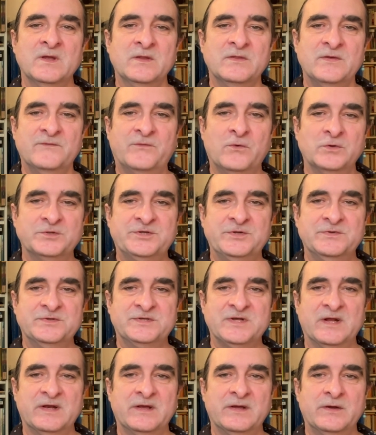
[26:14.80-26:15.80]
The fortune
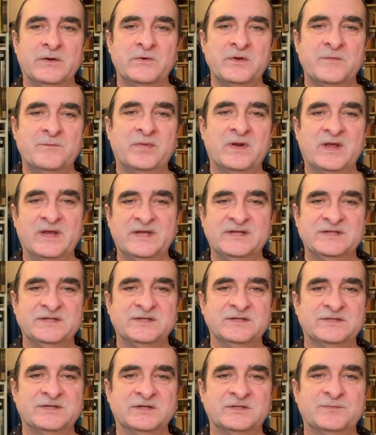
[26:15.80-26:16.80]
teller only plays
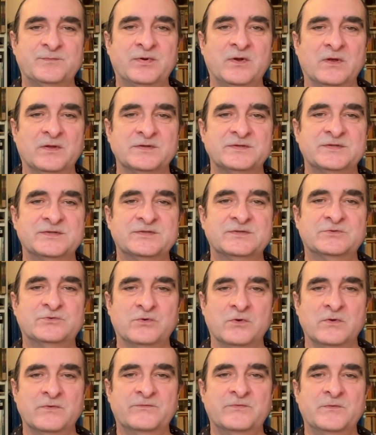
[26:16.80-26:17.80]
into such plots
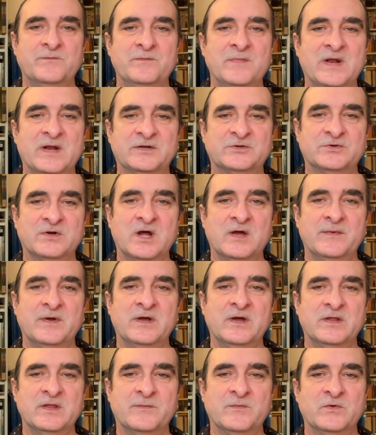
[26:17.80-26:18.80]
drawn from melodrama
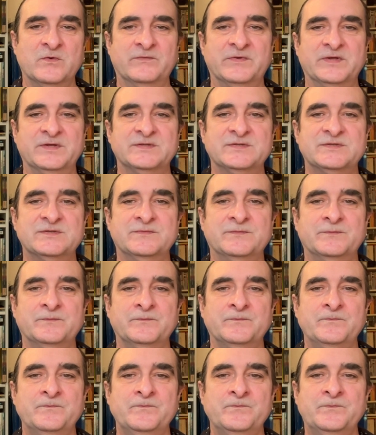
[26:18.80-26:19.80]
and the movies,
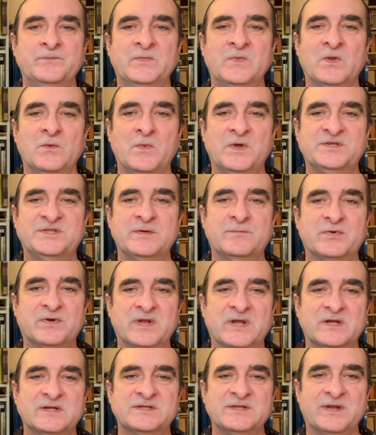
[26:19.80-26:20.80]
when she
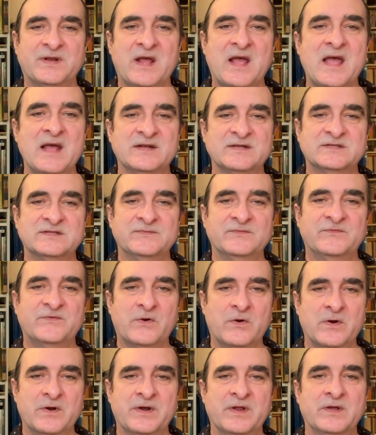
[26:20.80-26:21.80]
predicts that a handsome
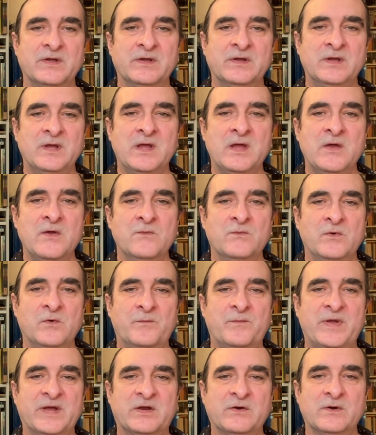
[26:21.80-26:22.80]
foreigner will
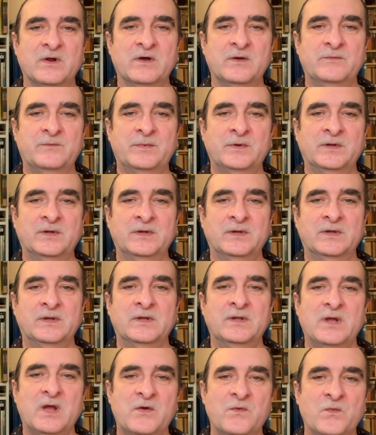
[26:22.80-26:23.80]
pick her up
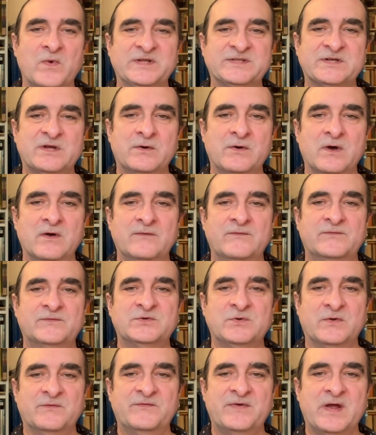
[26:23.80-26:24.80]
and whisk her off
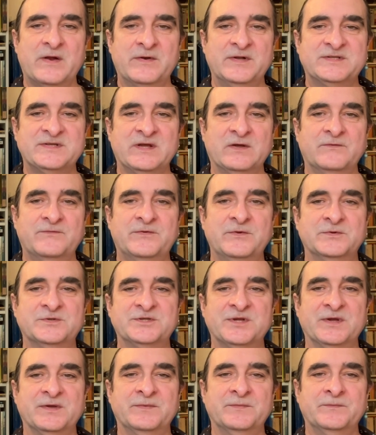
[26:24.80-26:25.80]
to a fairy tale
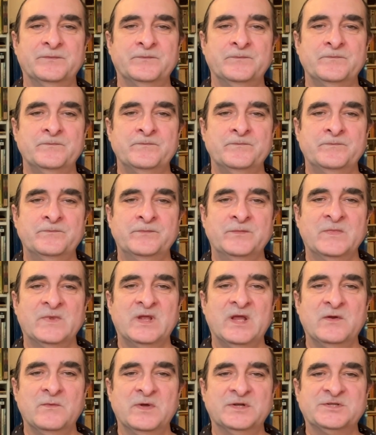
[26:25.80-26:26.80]
future,
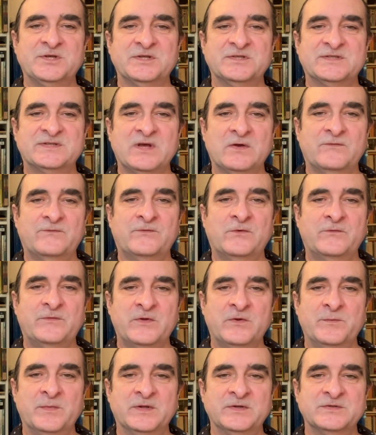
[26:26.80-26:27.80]
in which her
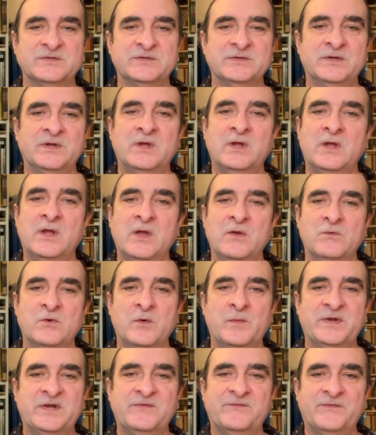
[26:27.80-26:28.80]
self-fulfillment
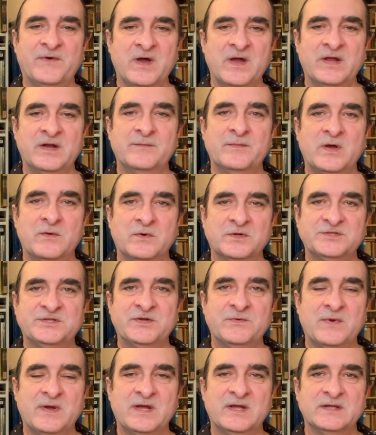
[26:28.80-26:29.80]
will be defined by what
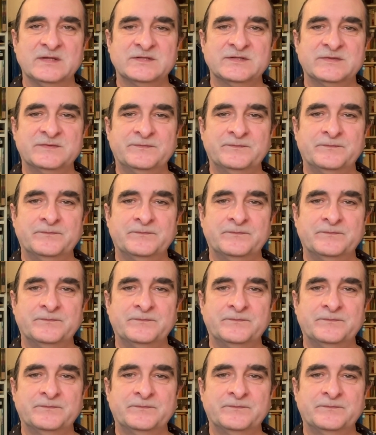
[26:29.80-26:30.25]
she wears.